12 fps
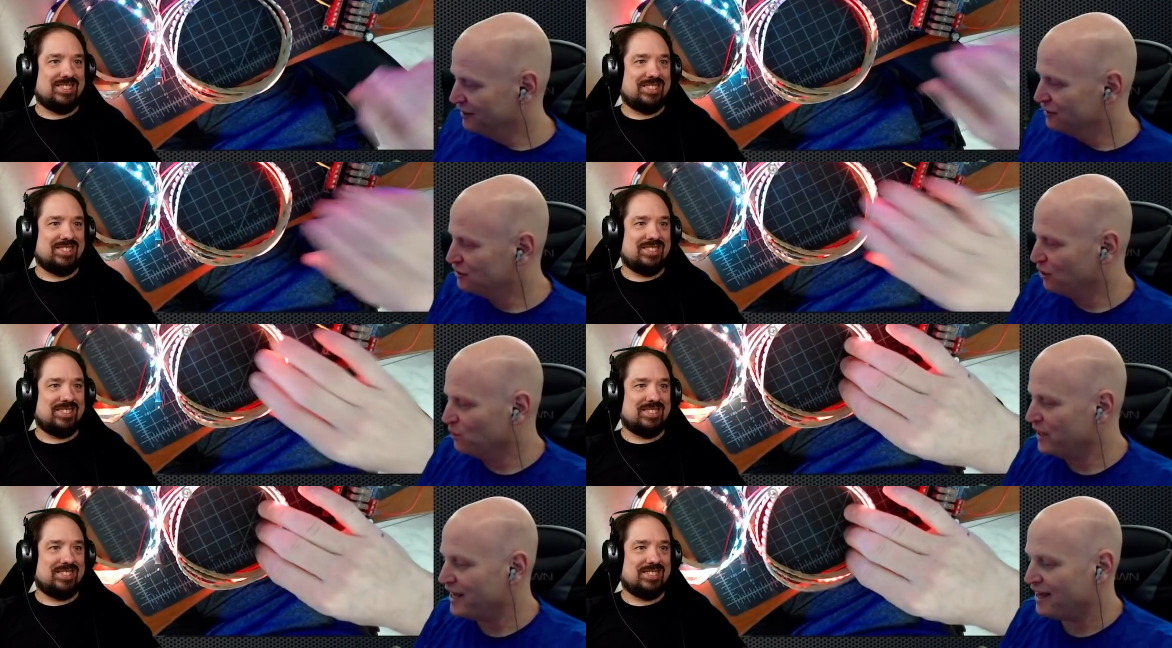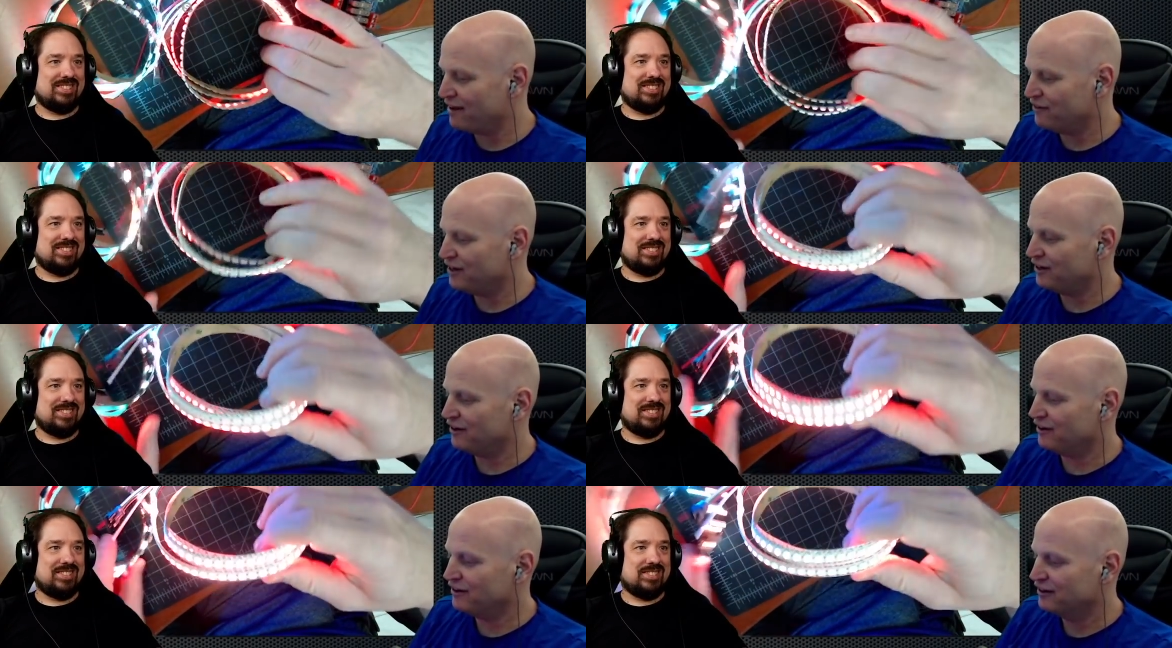Speaker 1: So we have
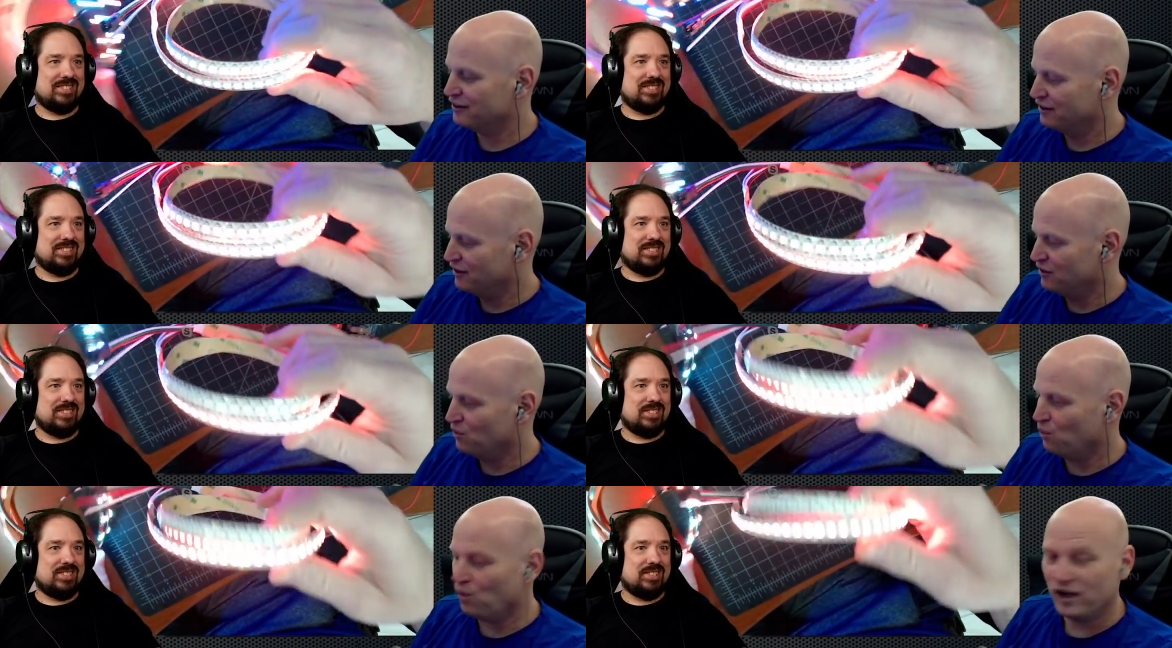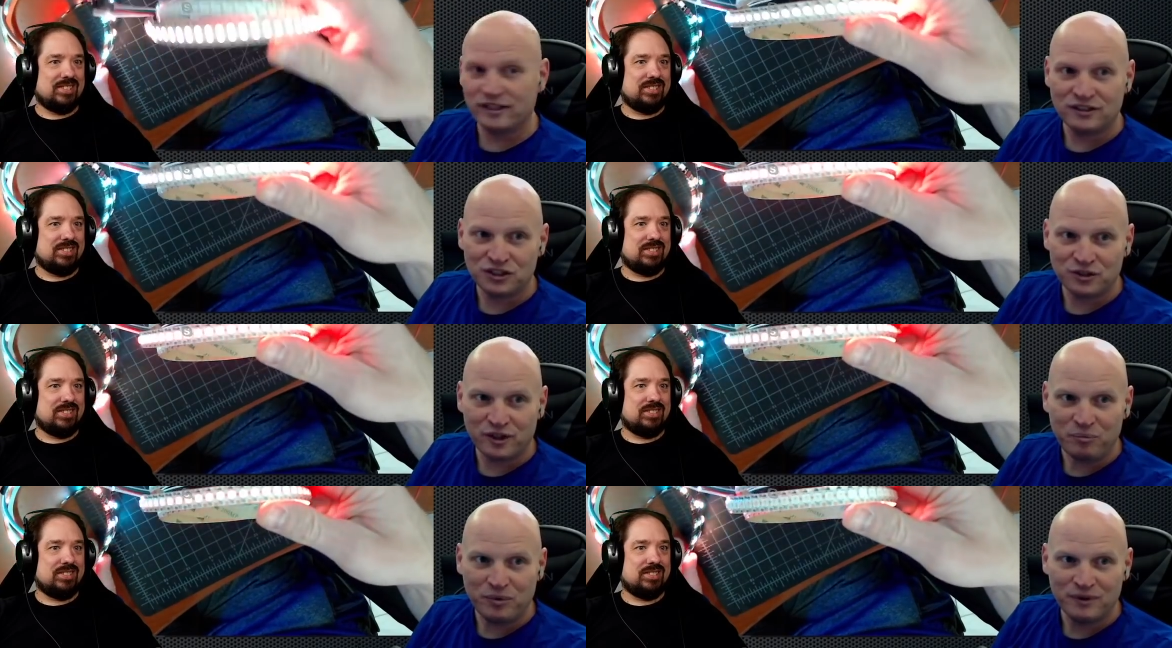here one
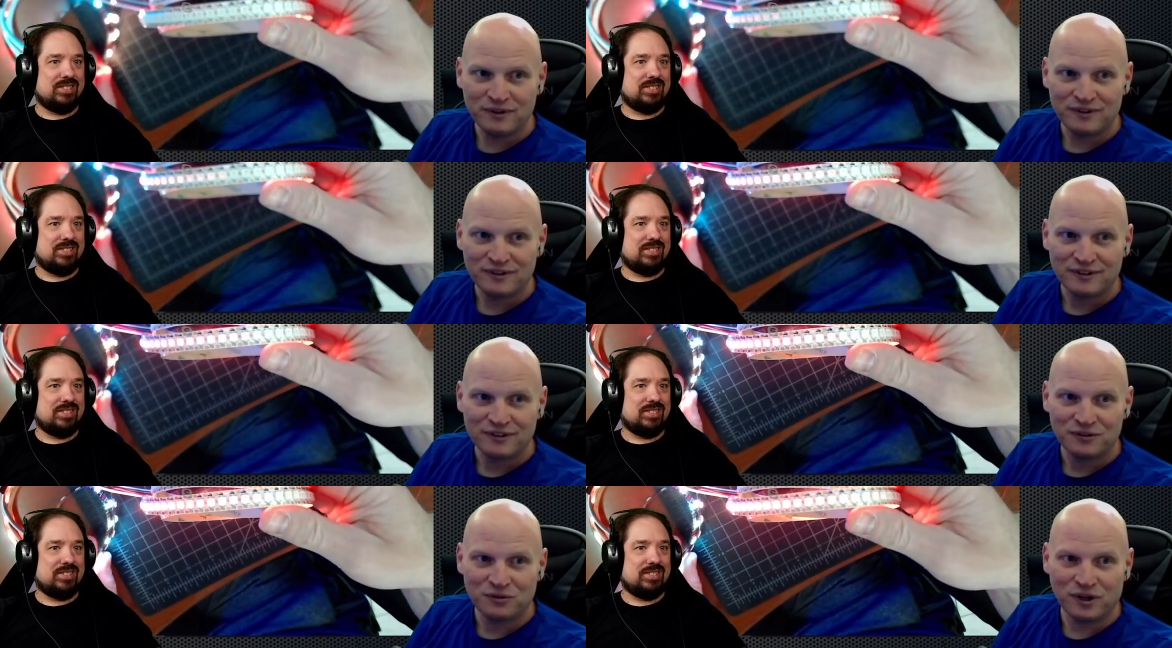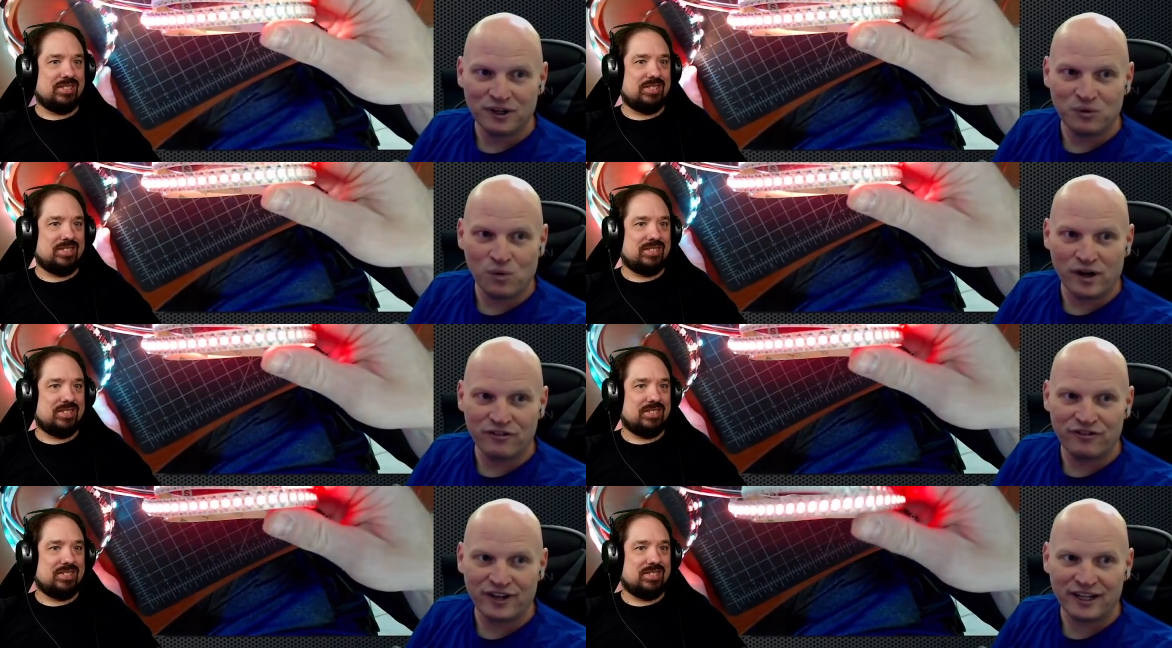strip running one
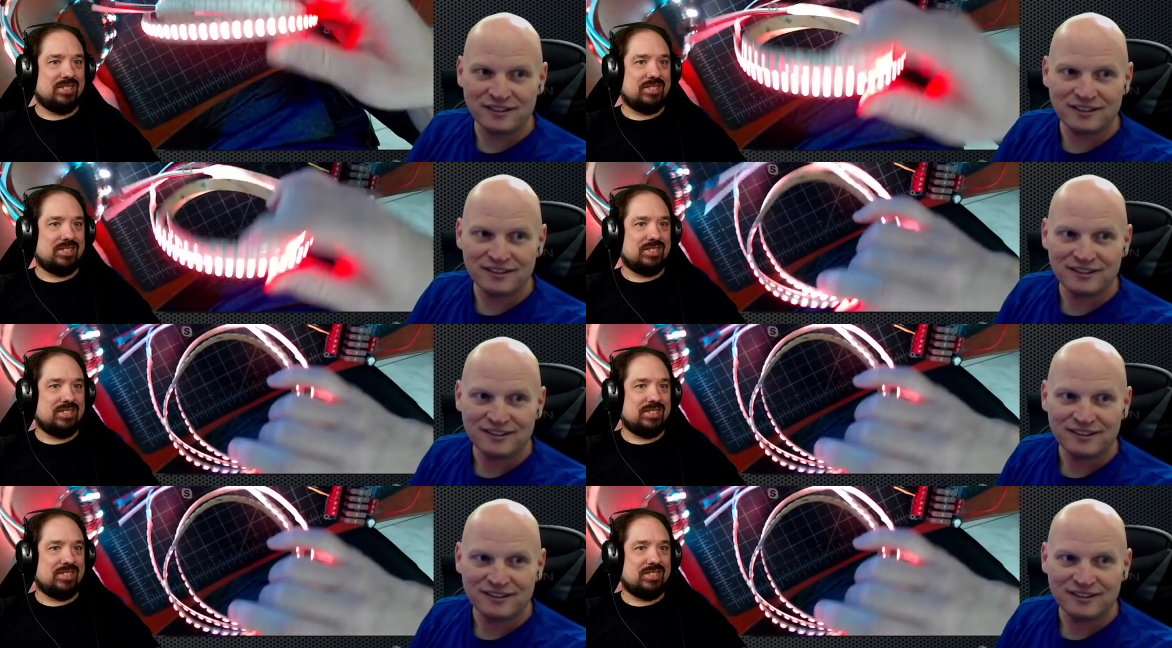effect,